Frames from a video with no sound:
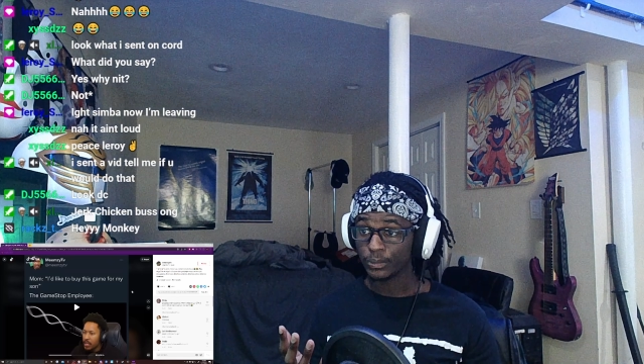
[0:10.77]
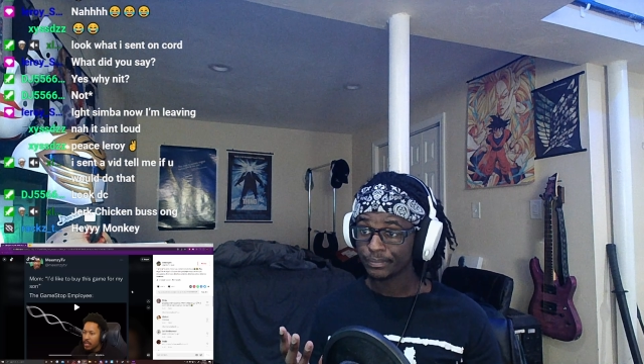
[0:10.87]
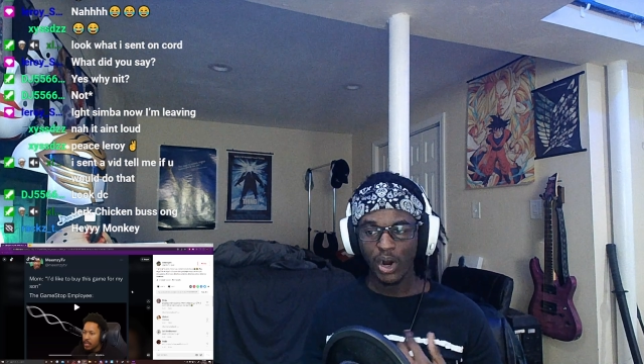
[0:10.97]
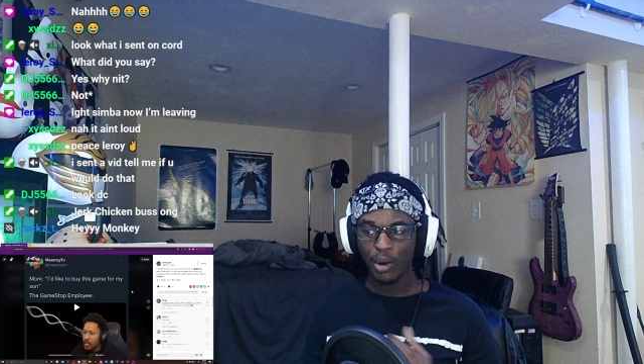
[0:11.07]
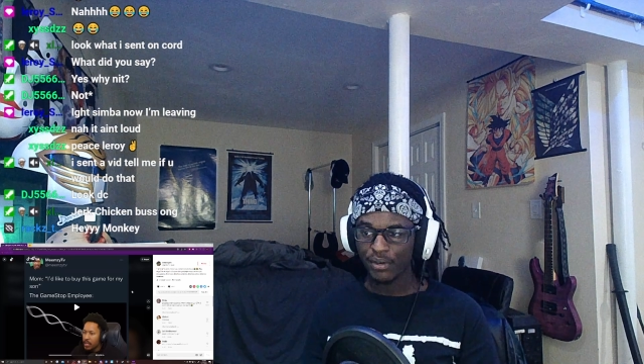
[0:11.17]

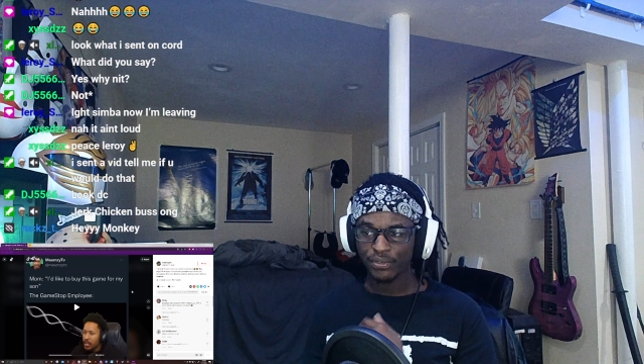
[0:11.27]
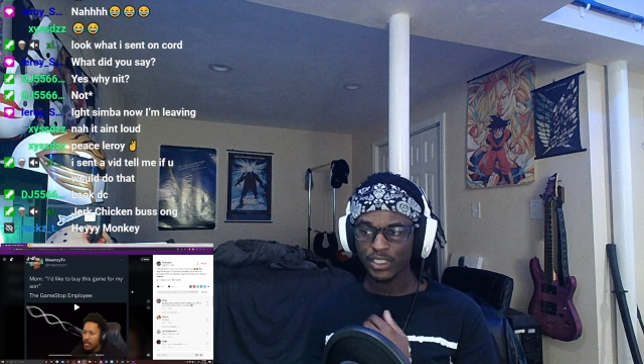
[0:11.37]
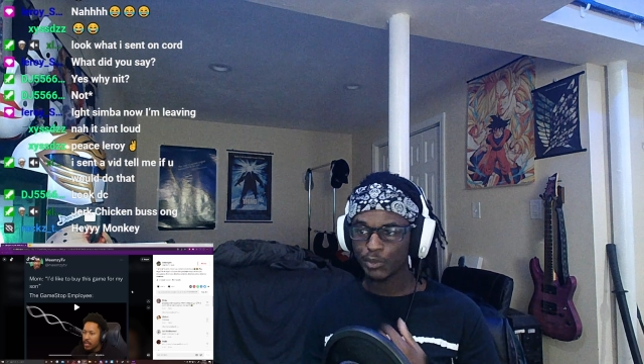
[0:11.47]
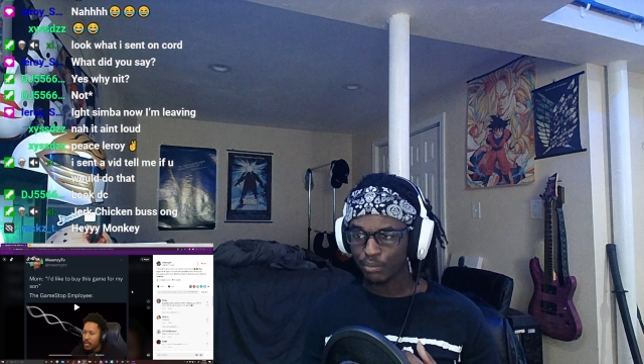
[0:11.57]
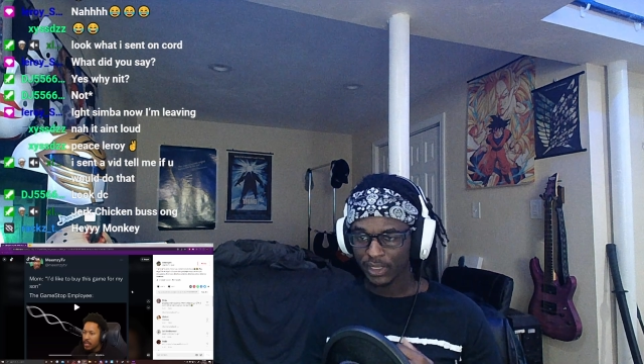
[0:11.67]
All my friends
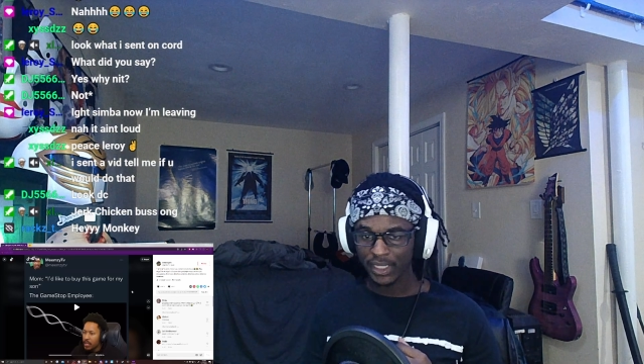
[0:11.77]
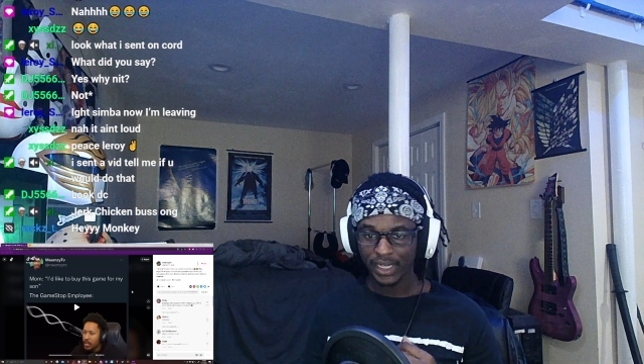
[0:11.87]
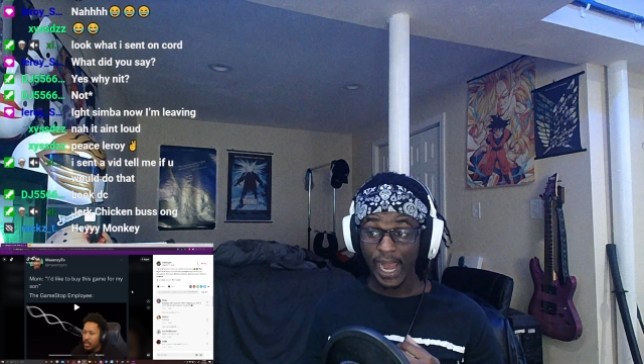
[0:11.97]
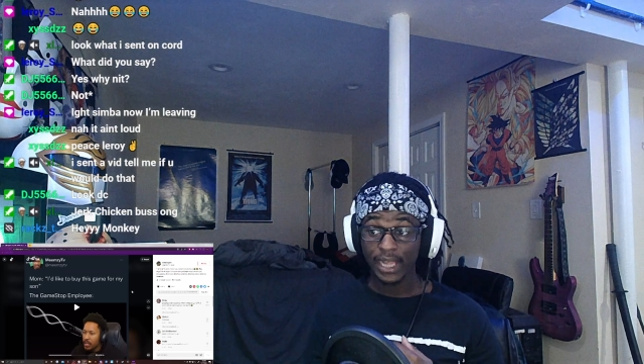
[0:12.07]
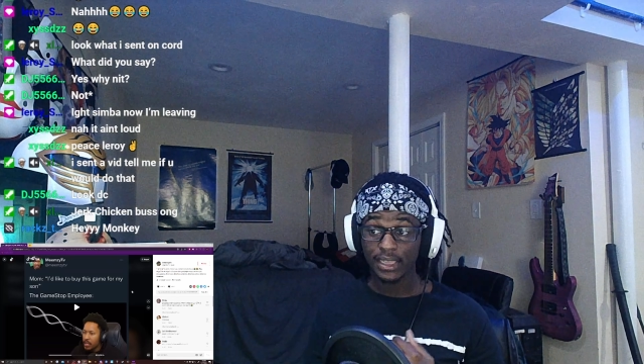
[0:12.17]
been playing it.
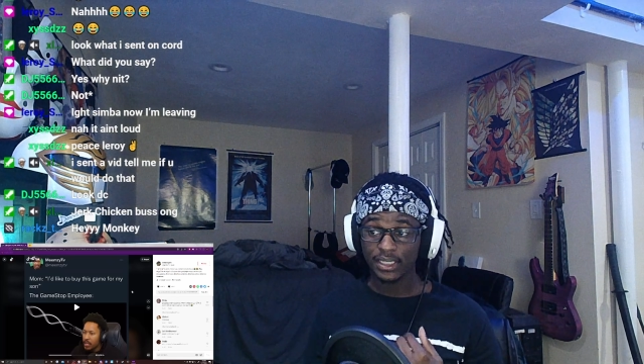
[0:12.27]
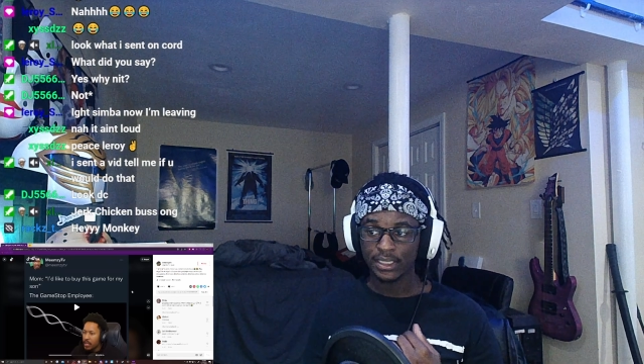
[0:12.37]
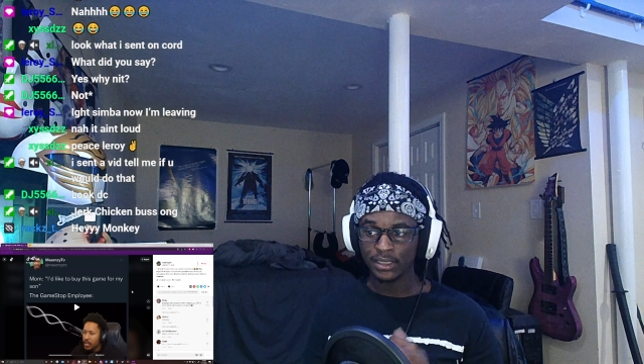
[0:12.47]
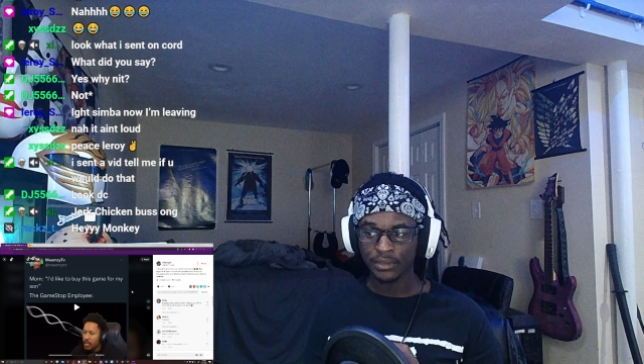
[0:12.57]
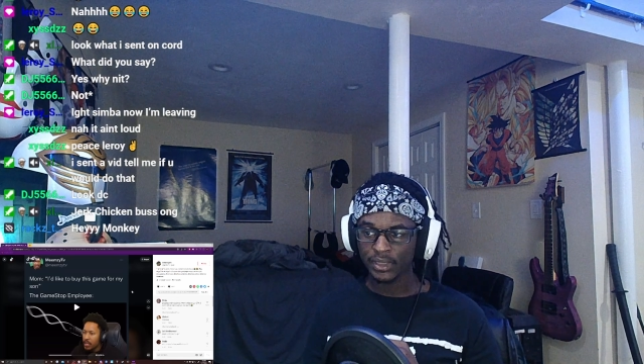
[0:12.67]
I literally
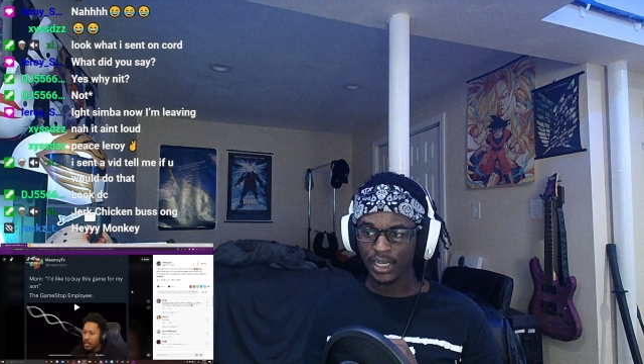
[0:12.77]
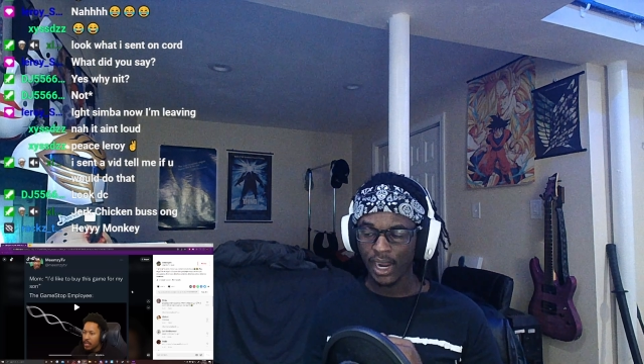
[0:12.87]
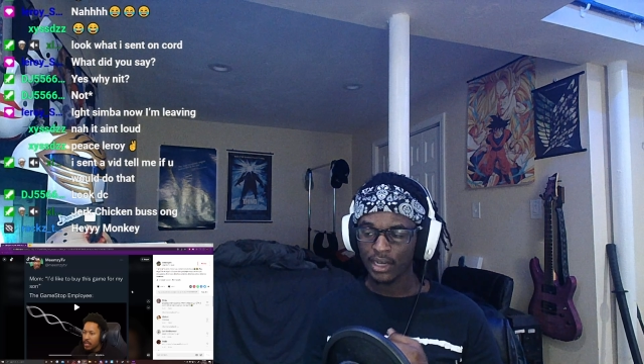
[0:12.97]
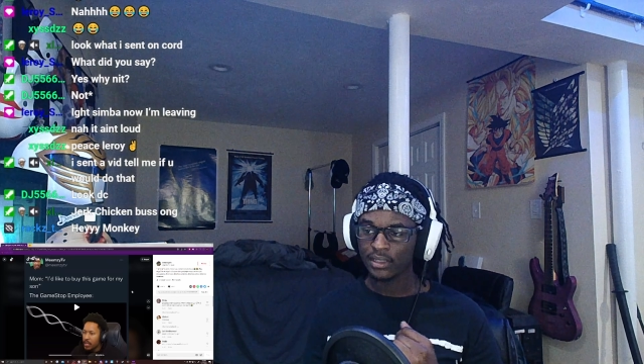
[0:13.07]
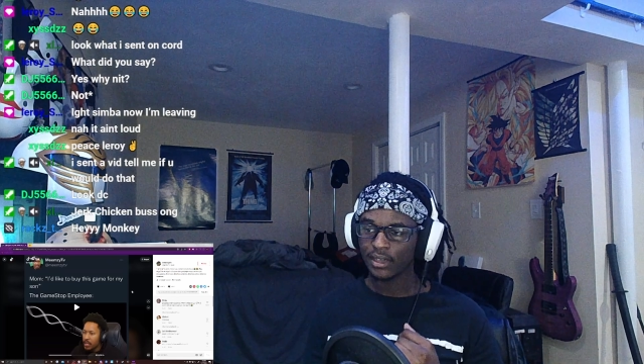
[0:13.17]
never got
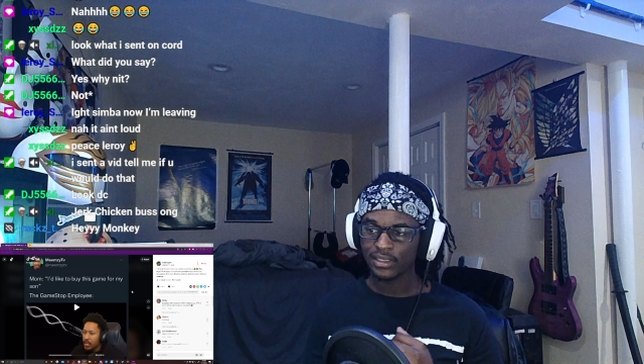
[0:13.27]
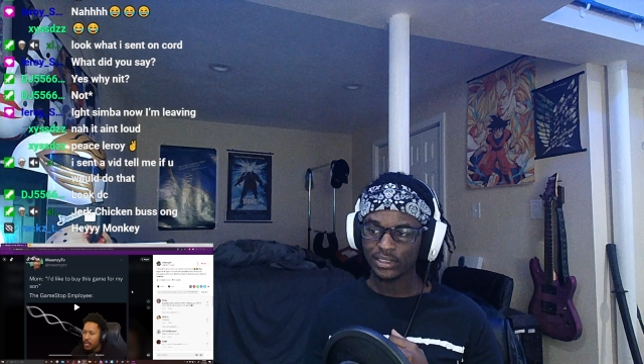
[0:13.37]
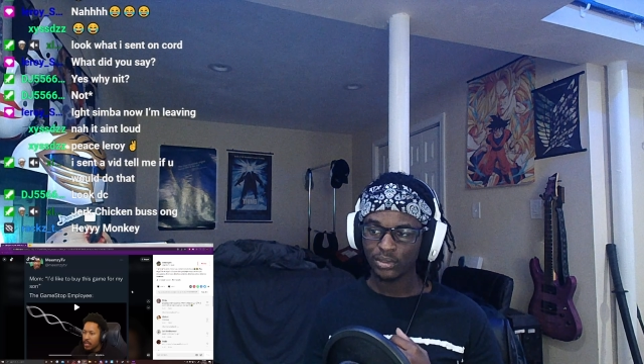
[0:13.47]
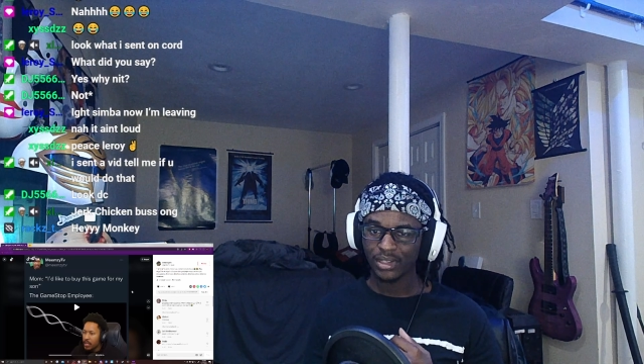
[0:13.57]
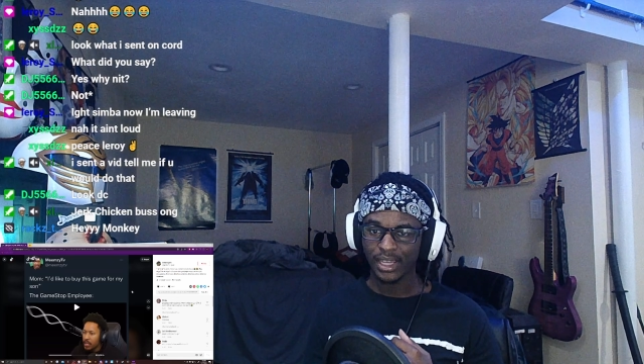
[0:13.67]
it
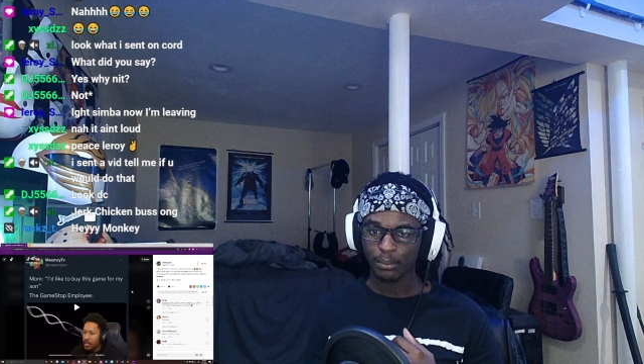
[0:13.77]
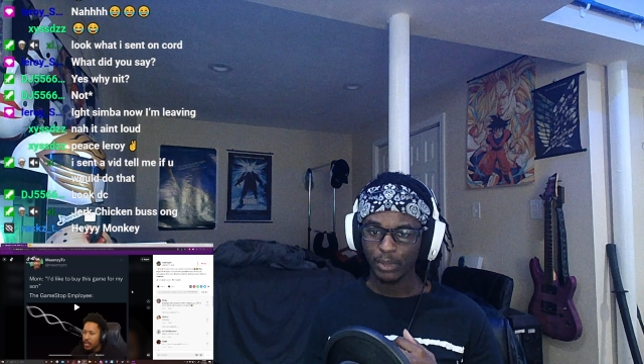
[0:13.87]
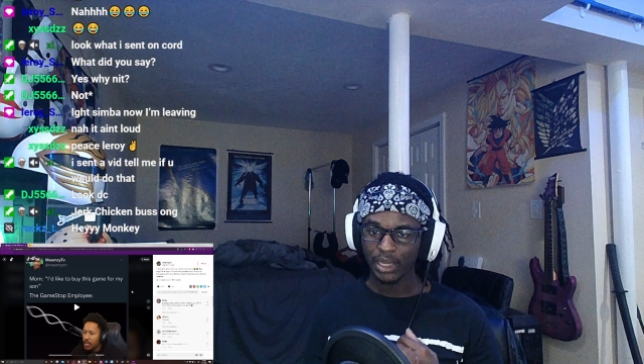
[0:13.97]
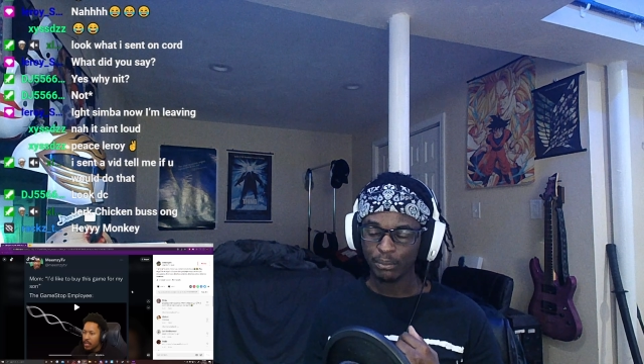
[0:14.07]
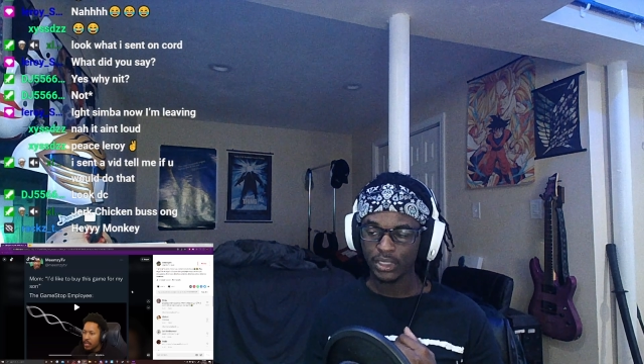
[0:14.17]
until like
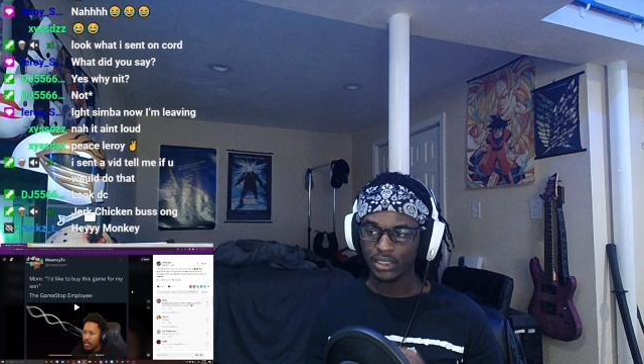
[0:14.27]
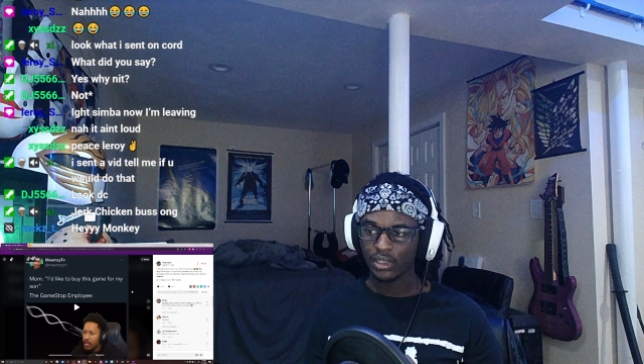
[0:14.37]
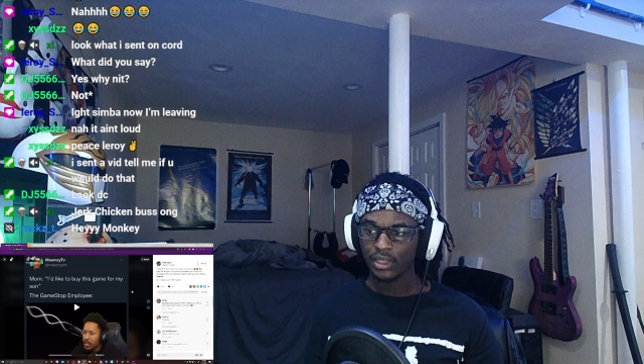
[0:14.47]
maybe